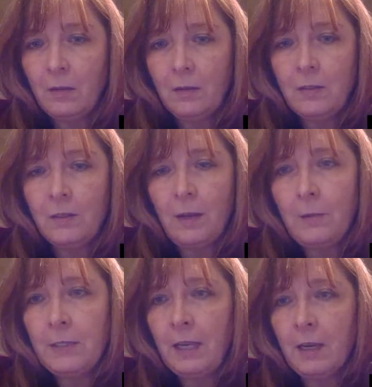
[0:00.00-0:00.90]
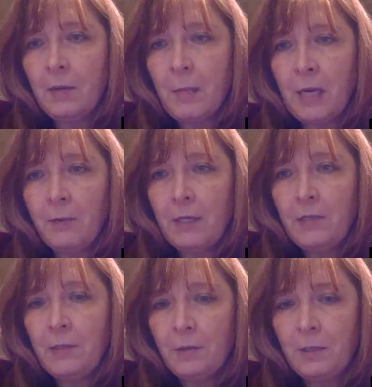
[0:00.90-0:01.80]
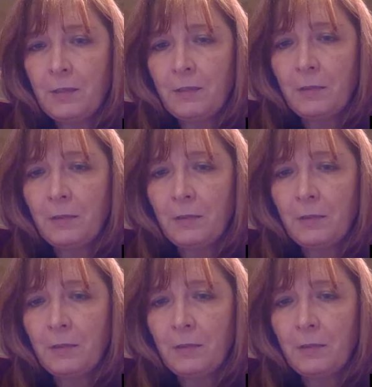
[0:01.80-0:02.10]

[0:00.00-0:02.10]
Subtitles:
that was kind of my resource,